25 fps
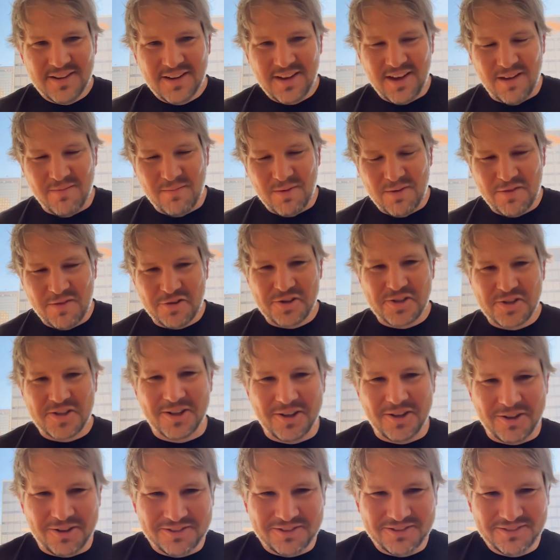can be very
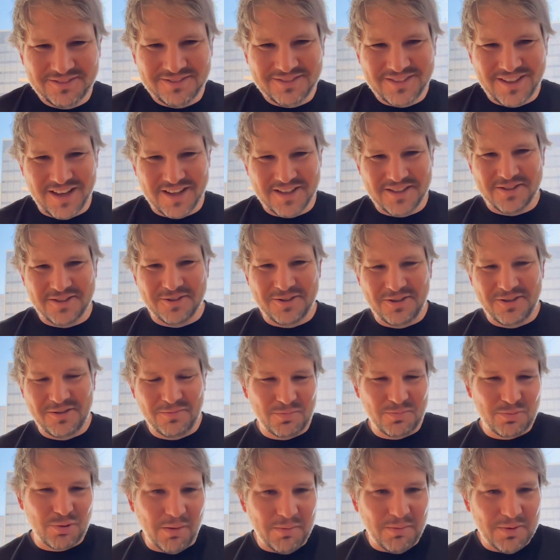slow. And so you
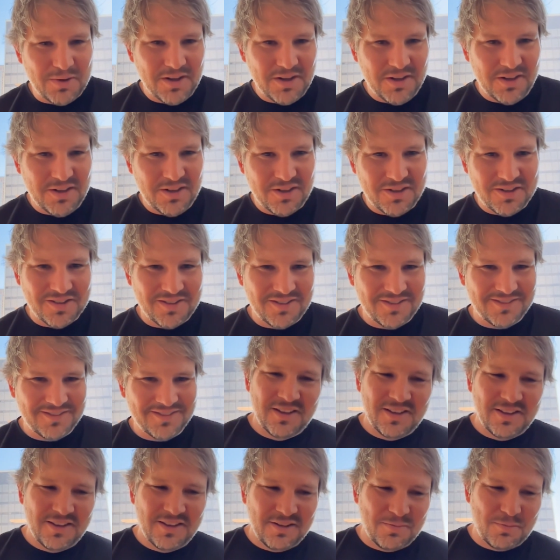probably
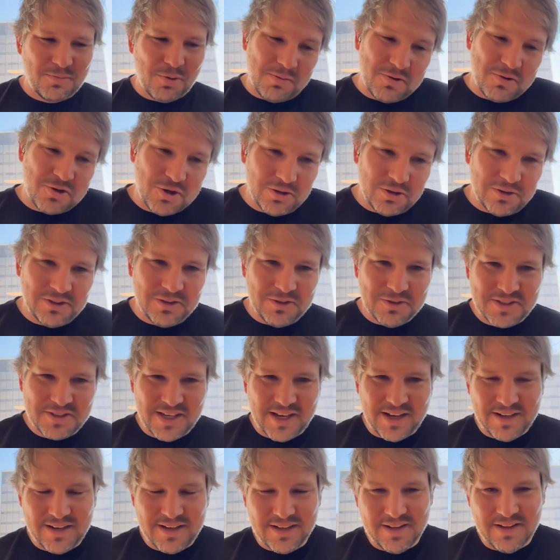shouldn't use
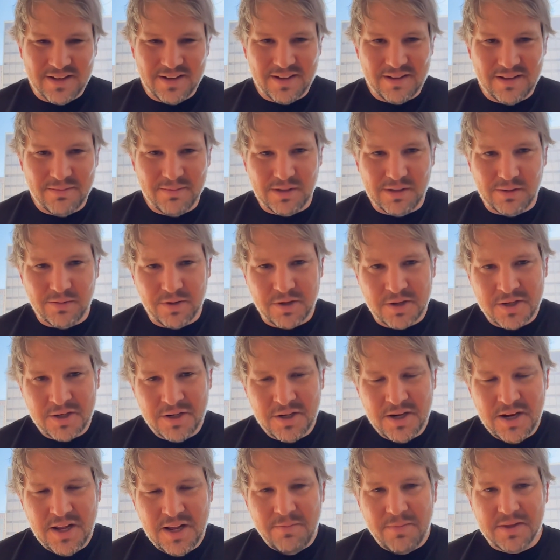that in a middleware,
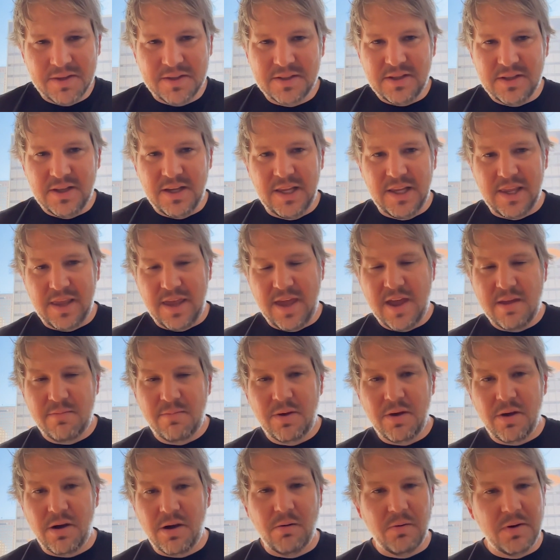but it can't
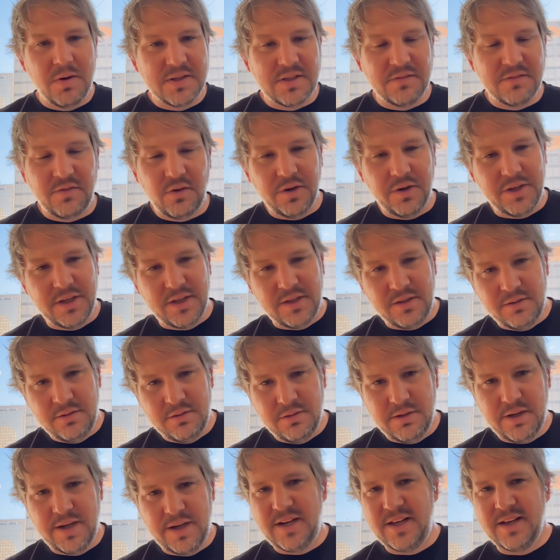be always avoided,
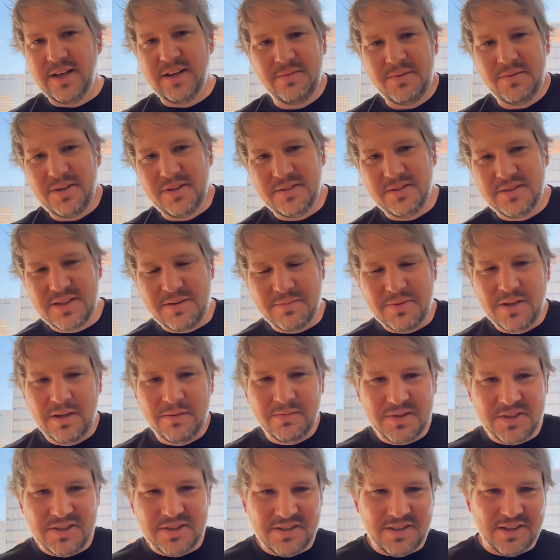right? Like, I mean,
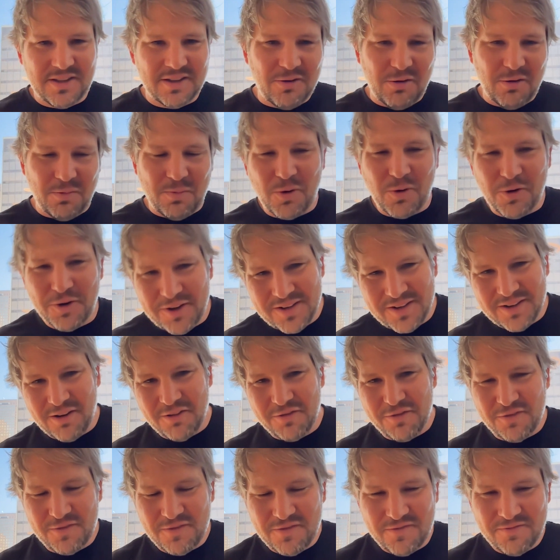sometimes the whole point
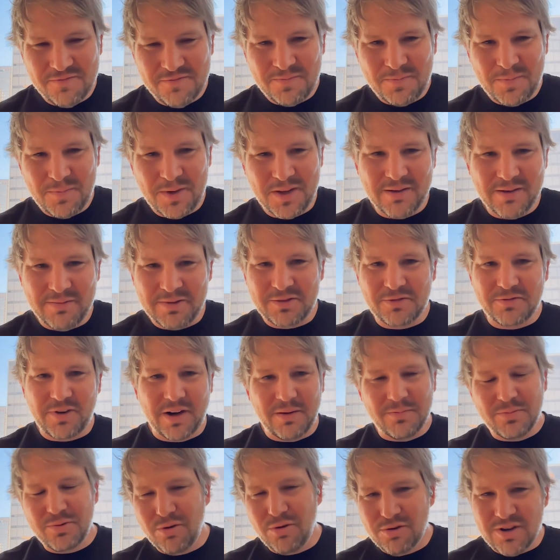of being able to write
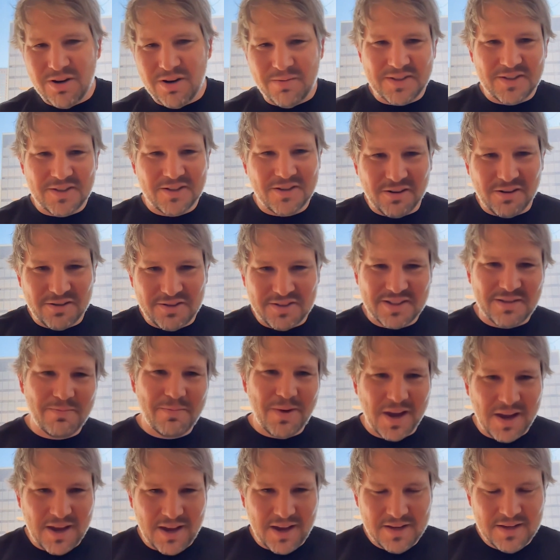a program is to talk to some
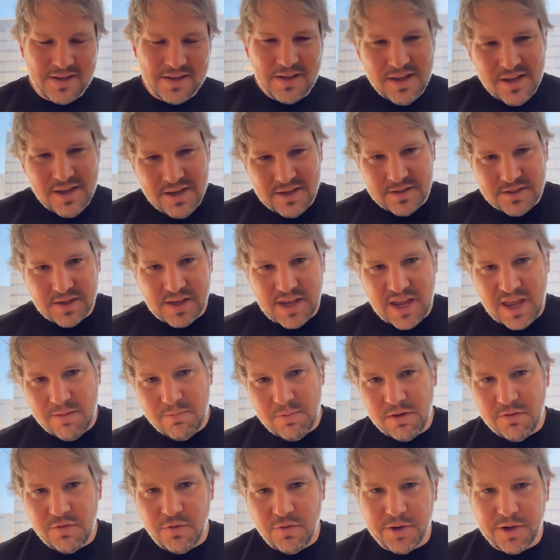backend that can't
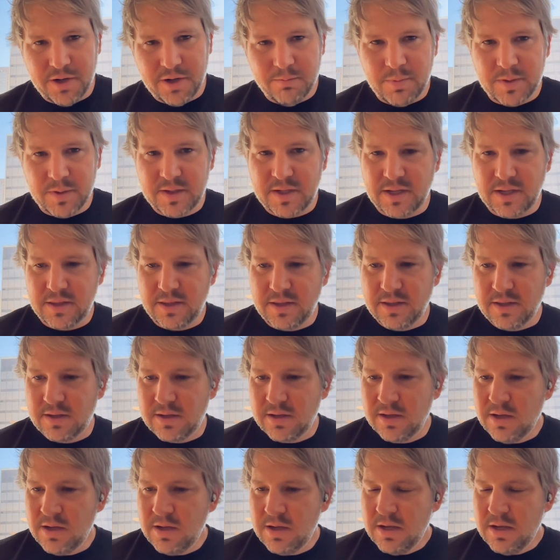be avoided. But I think